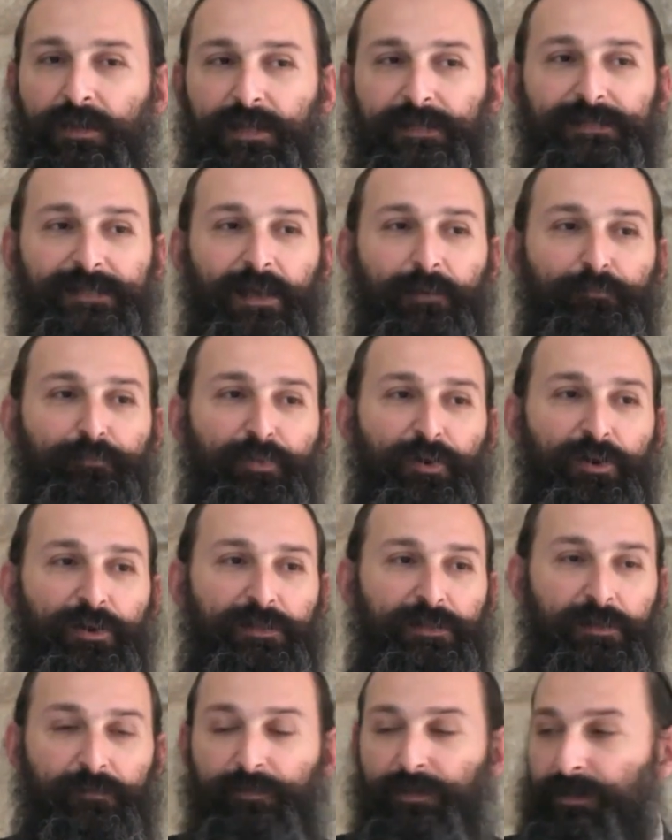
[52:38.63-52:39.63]
At some
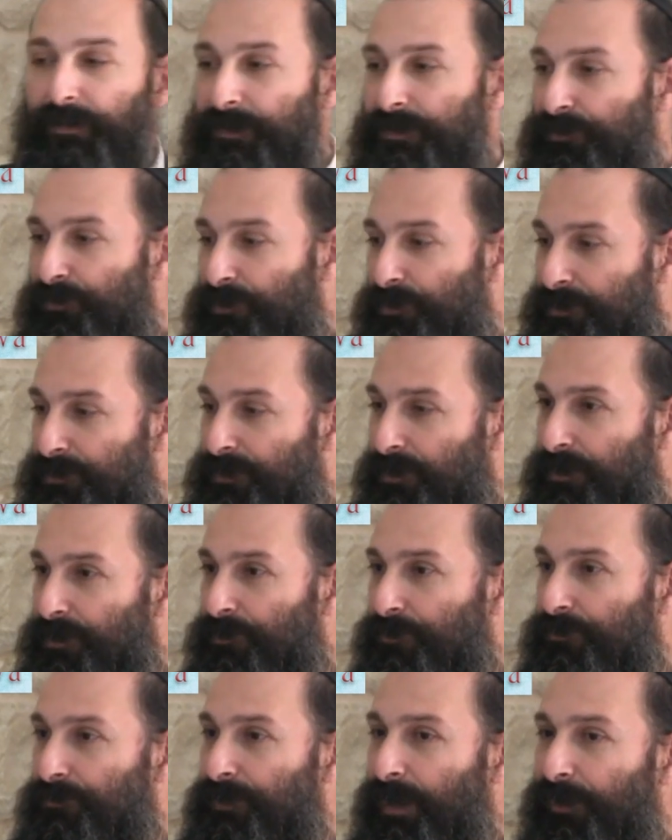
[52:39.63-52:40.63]
point, I mean, Israel is a
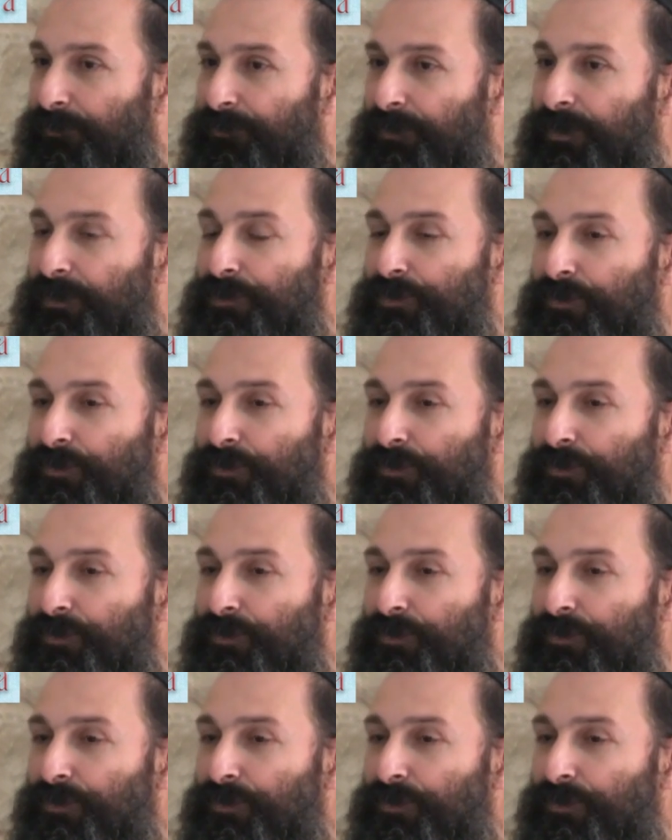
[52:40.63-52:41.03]
little nothing,